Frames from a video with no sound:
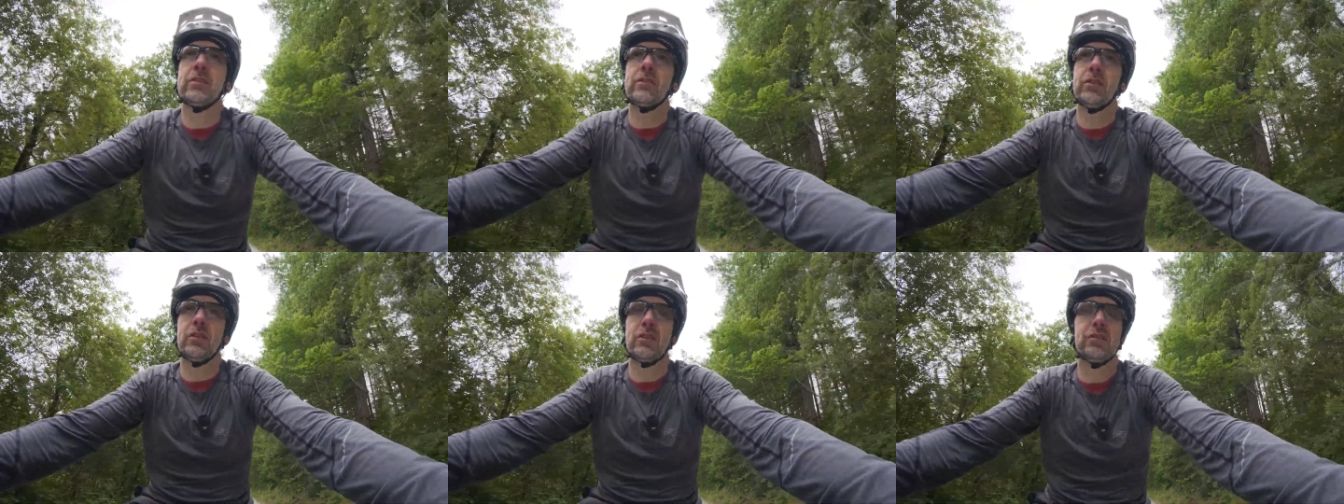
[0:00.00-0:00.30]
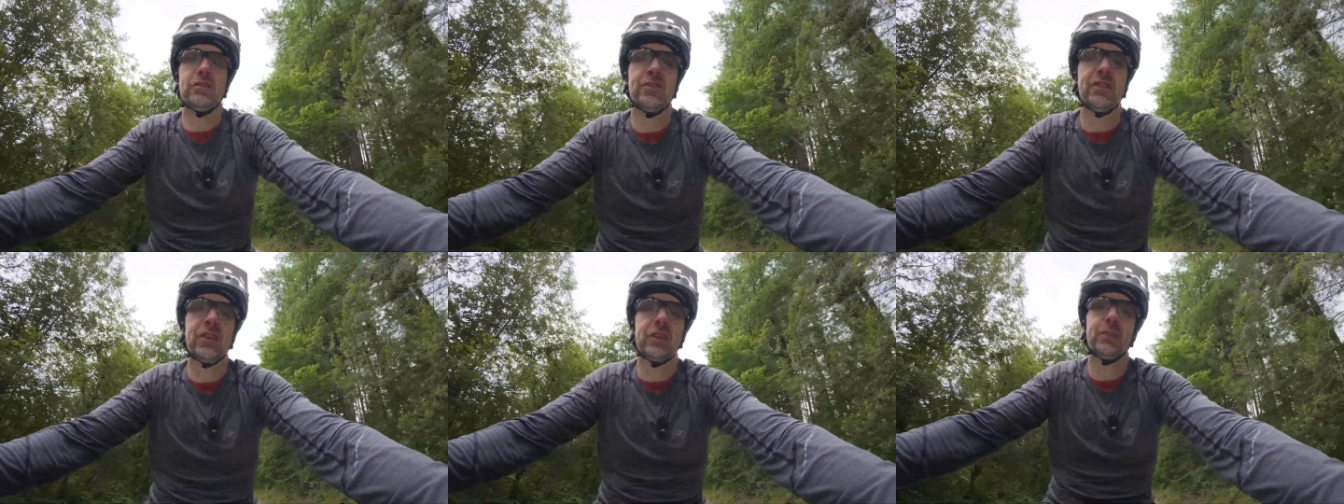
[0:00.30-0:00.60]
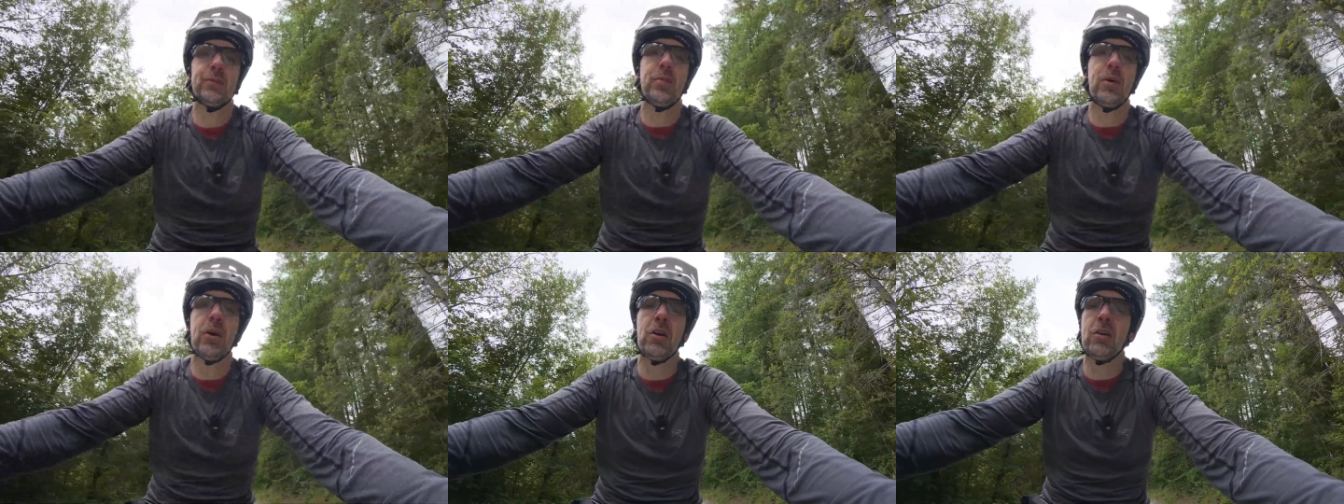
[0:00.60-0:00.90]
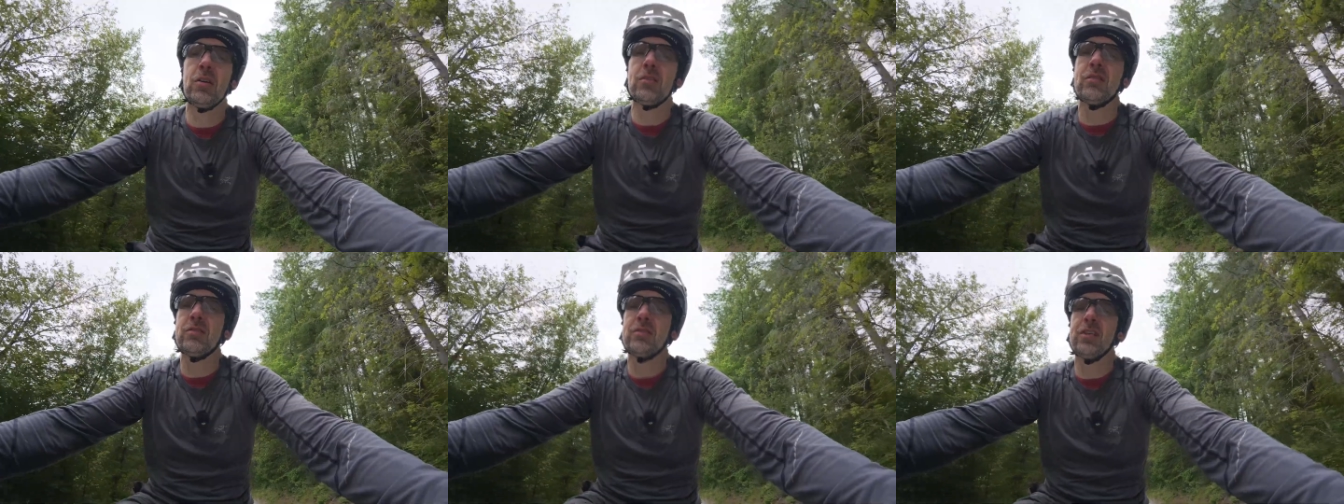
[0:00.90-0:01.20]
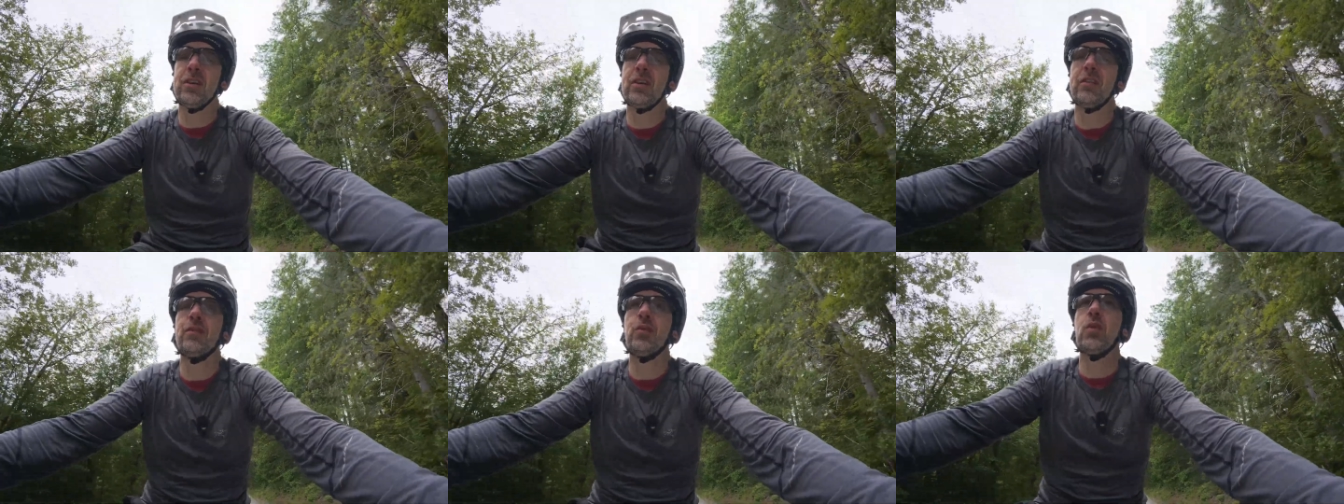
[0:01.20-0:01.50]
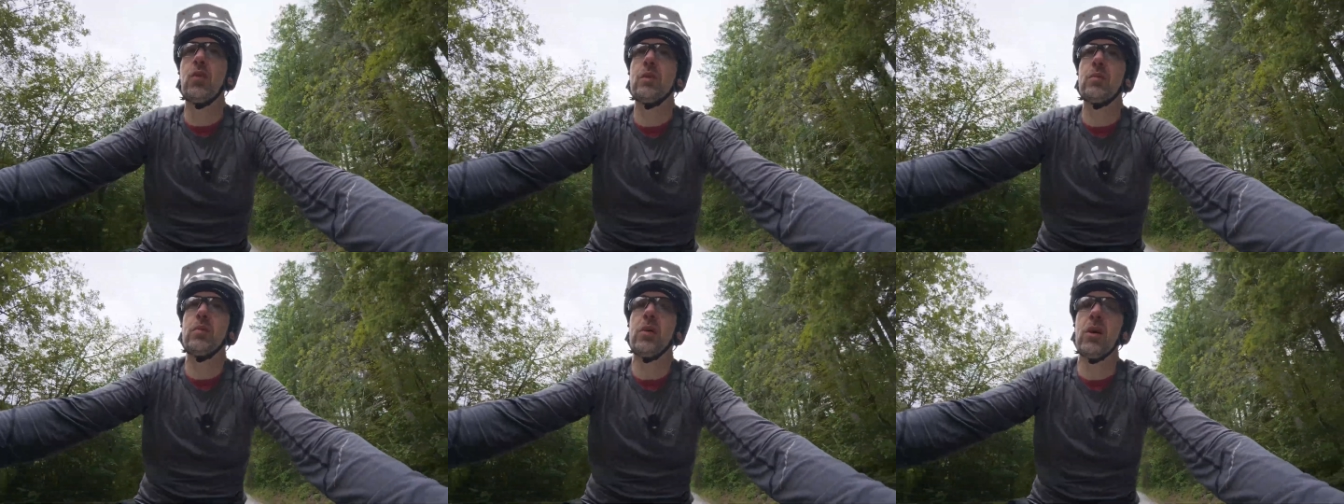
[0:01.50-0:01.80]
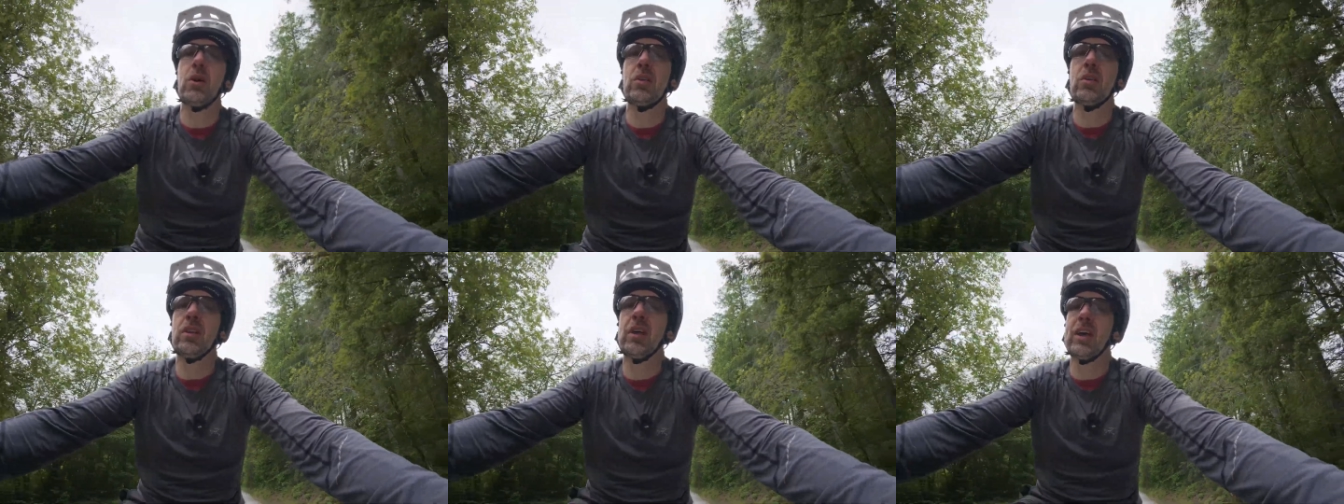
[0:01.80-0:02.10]
So there's 6 bars, I have 1
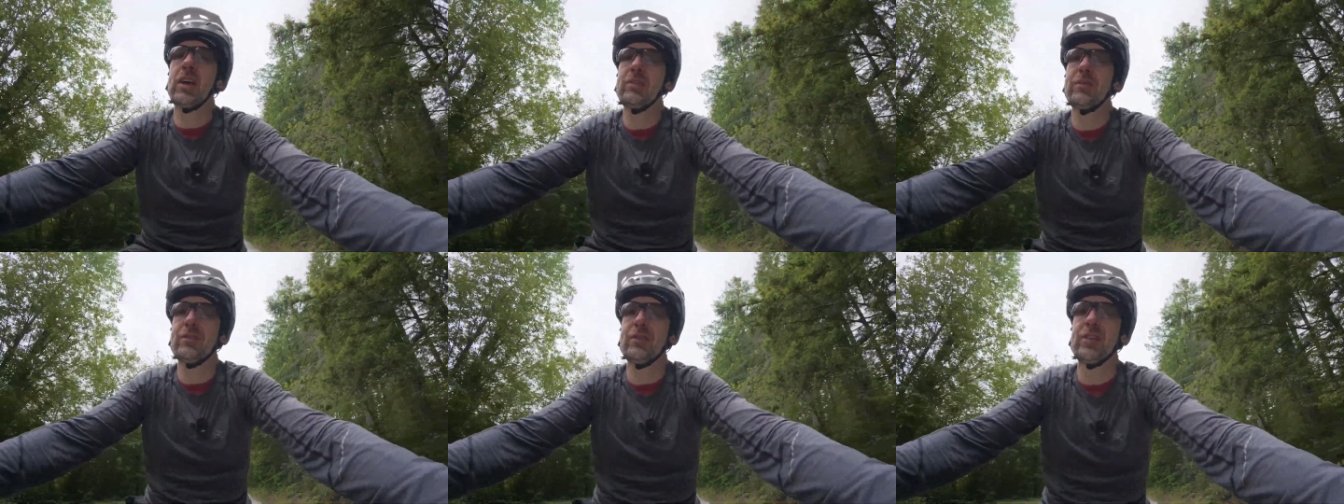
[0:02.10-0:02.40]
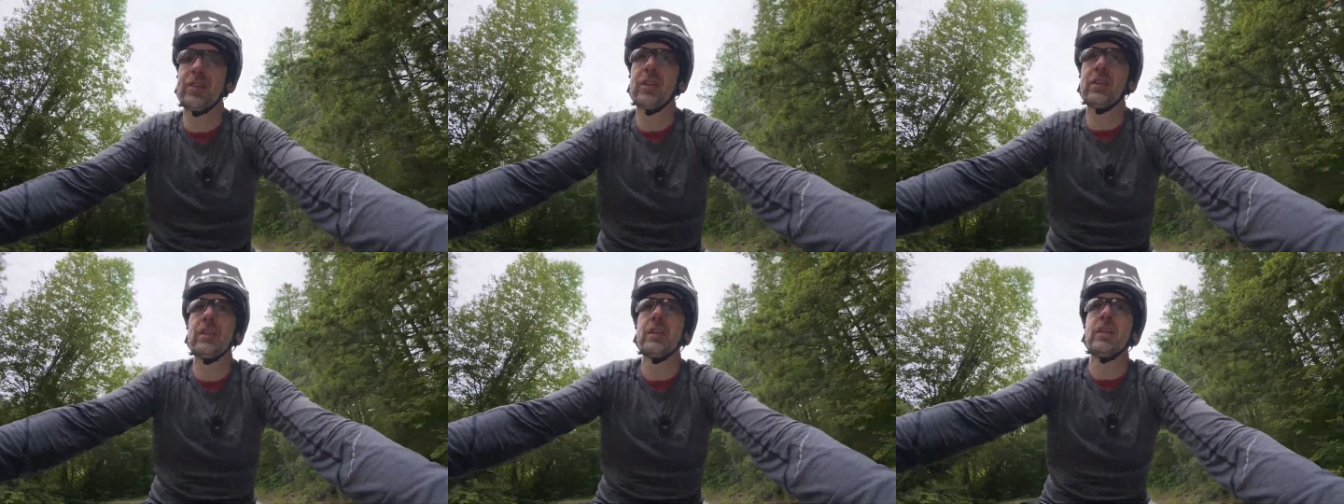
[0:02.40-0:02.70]
bar left.